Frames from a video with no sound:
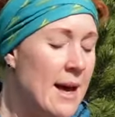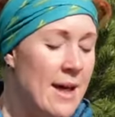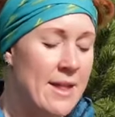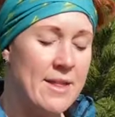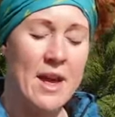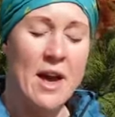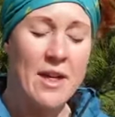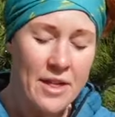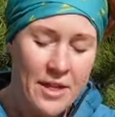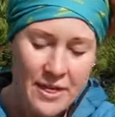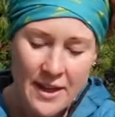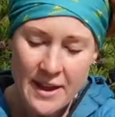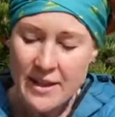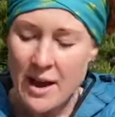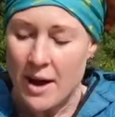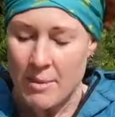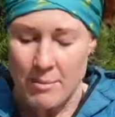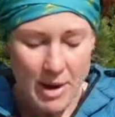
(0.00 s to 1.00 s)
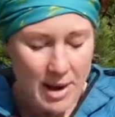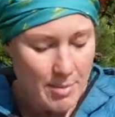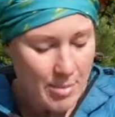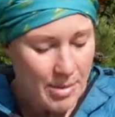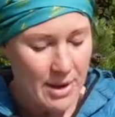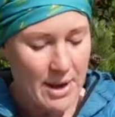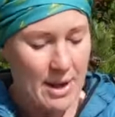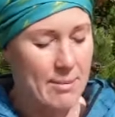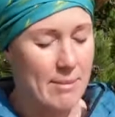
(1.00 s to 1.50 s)
The other thing that I might
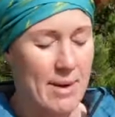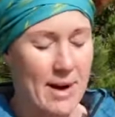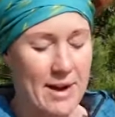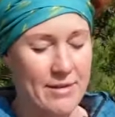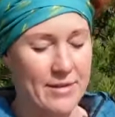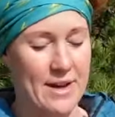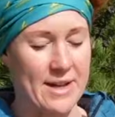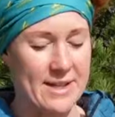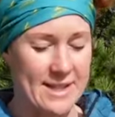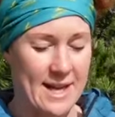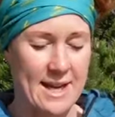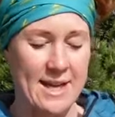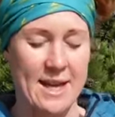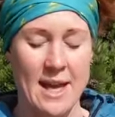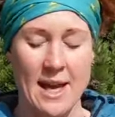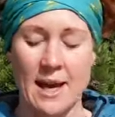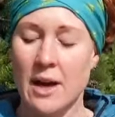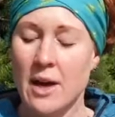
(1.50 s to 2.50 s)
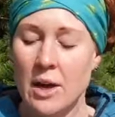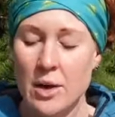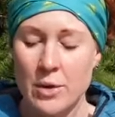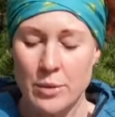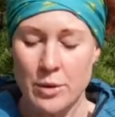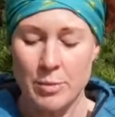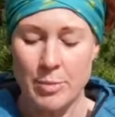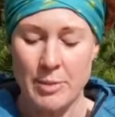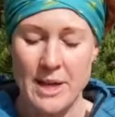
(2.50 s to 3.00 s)
put in my first aid kit
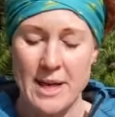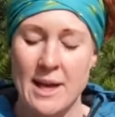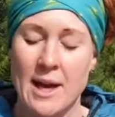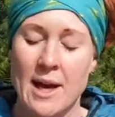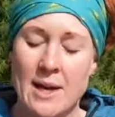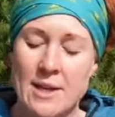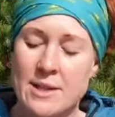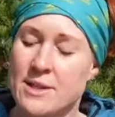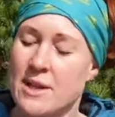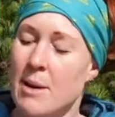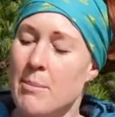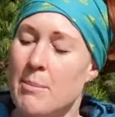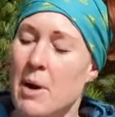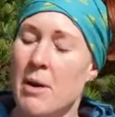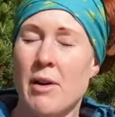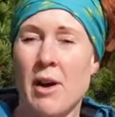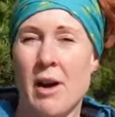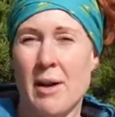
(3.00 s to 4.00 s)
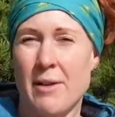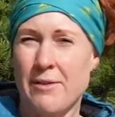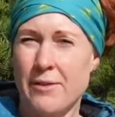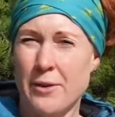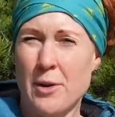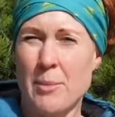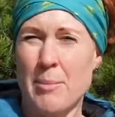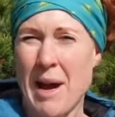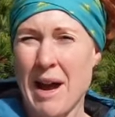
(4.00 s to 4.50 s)
would be some
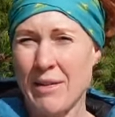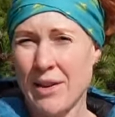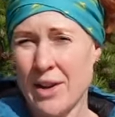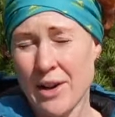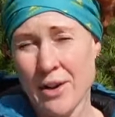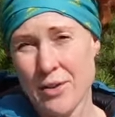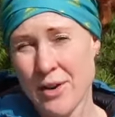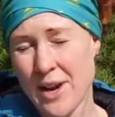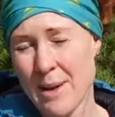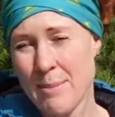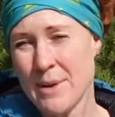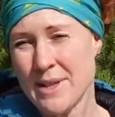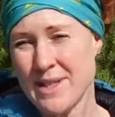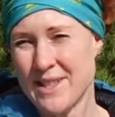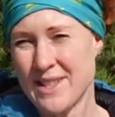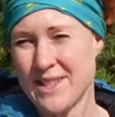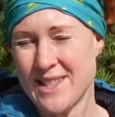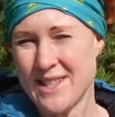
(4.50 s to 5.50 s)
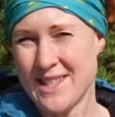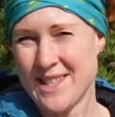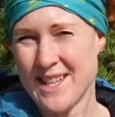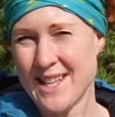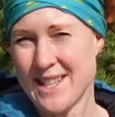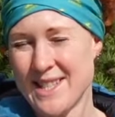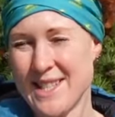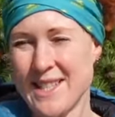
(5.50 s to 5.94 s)
foot barrier cream, such as this.